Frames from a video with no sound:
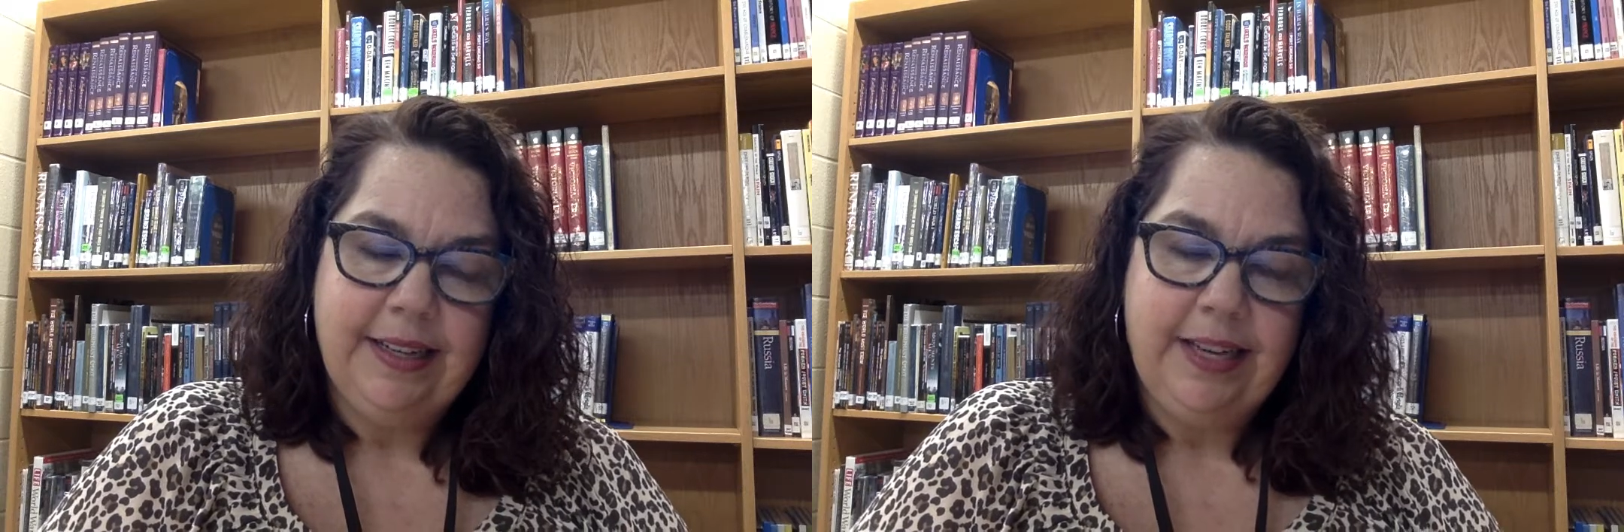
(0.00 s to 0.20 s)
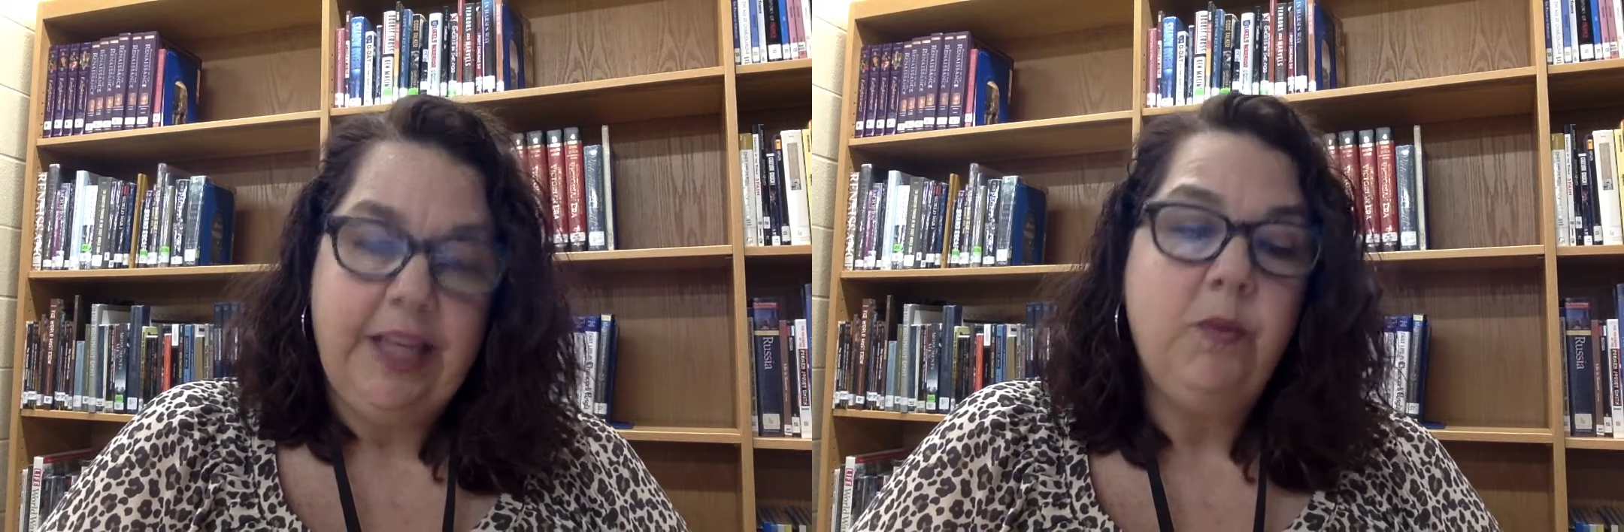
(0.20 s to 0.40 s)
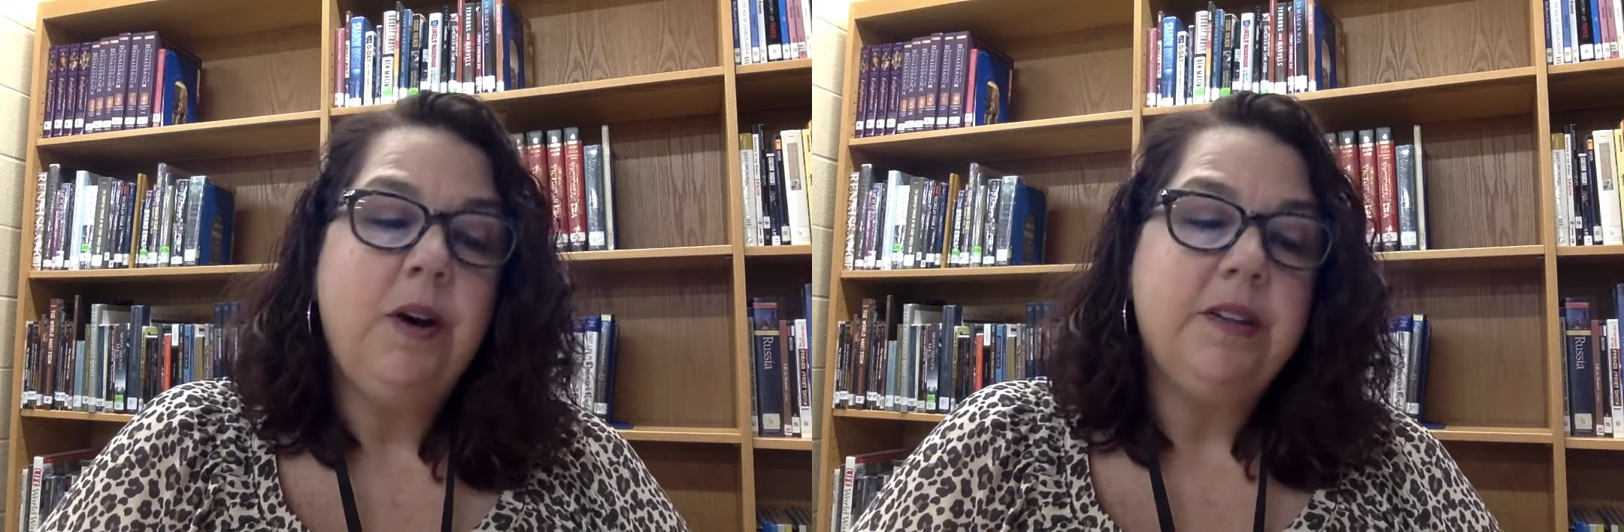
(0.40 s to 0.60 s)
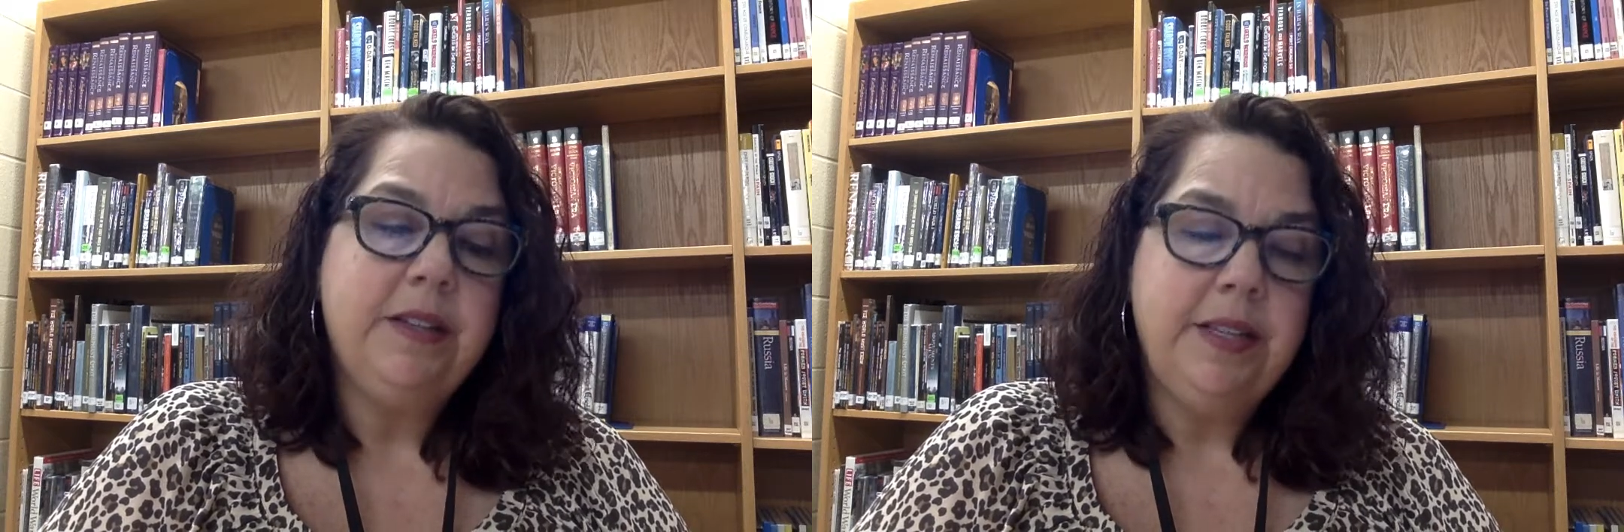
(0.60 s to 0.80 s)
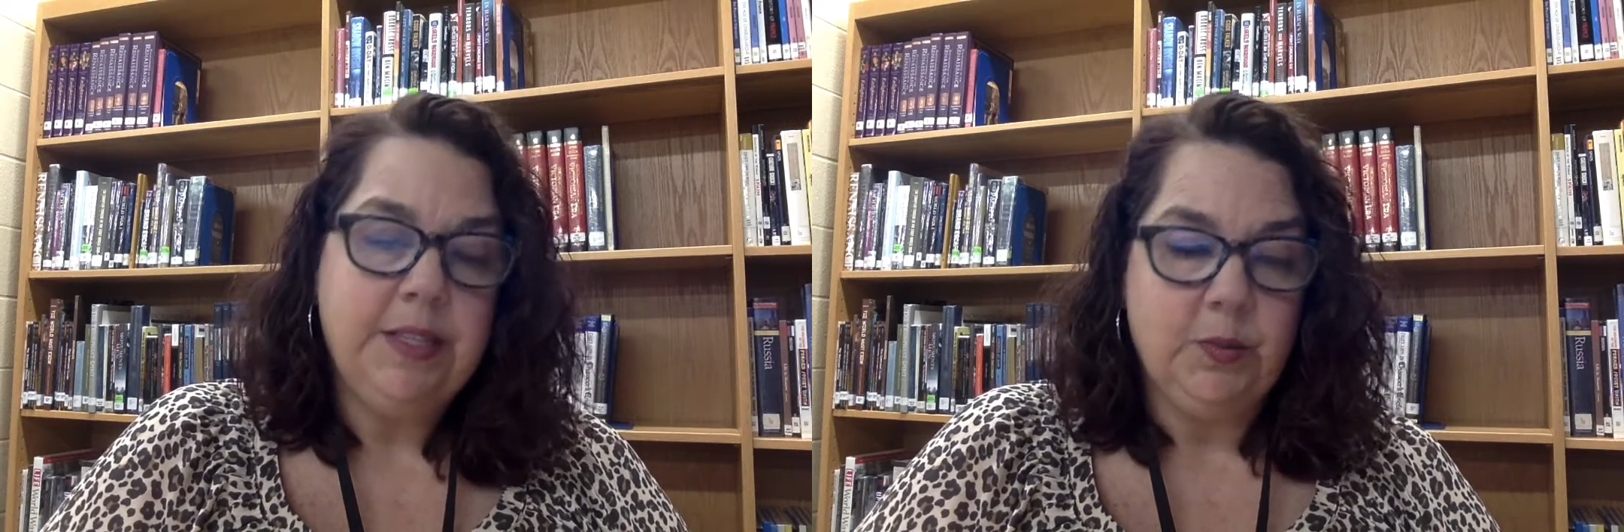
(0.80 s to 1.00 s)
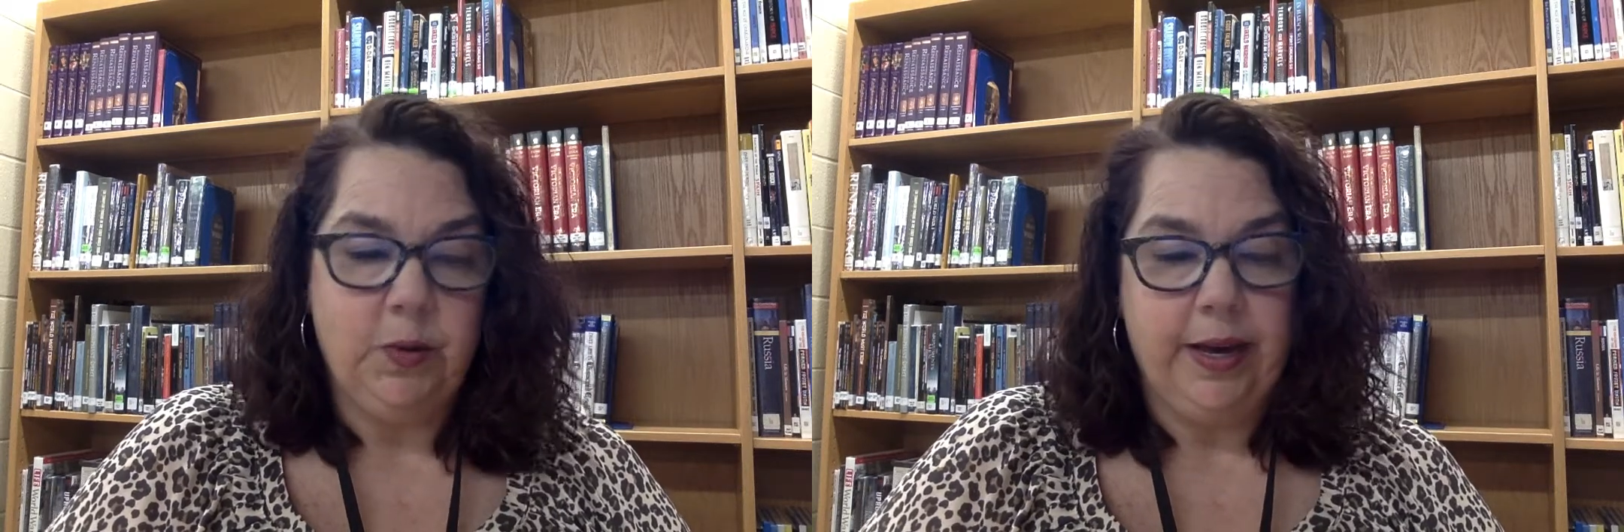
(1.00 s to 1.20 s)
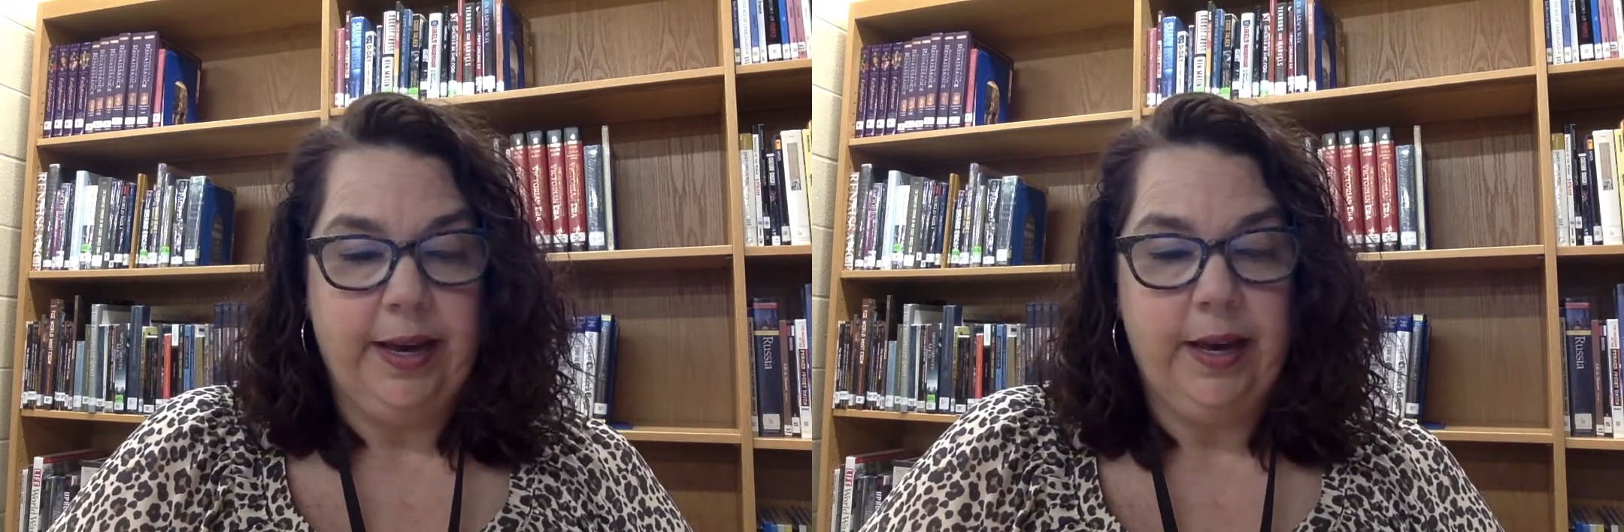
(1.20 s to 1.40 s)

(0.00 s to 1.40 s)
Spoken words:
He walked this way